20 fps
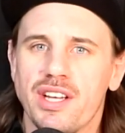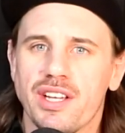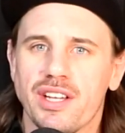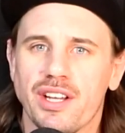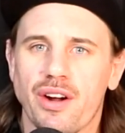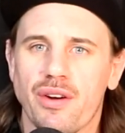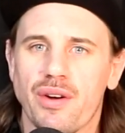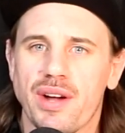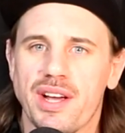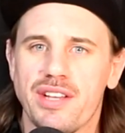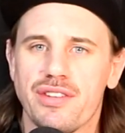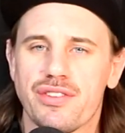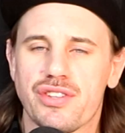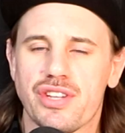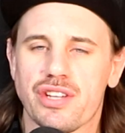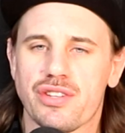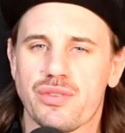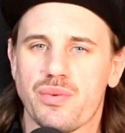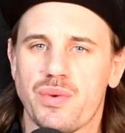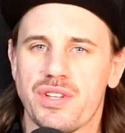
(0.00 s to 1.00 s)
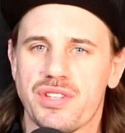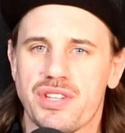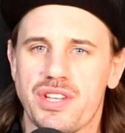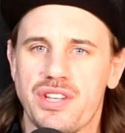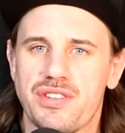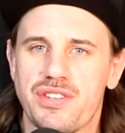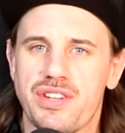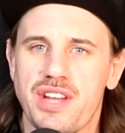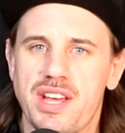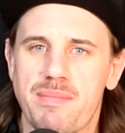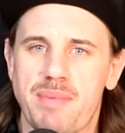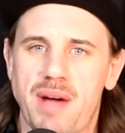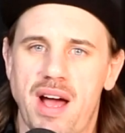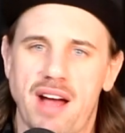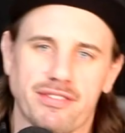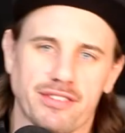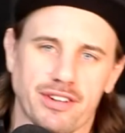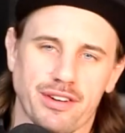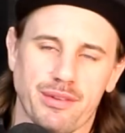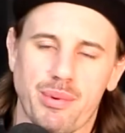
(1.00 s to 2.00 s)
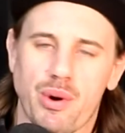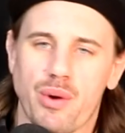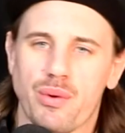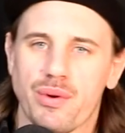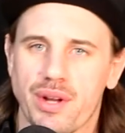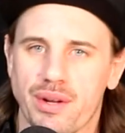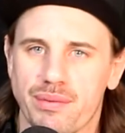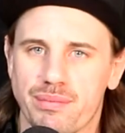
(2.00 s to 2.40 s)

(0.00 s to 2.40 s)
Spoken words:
8-6 whiskeys deep after about,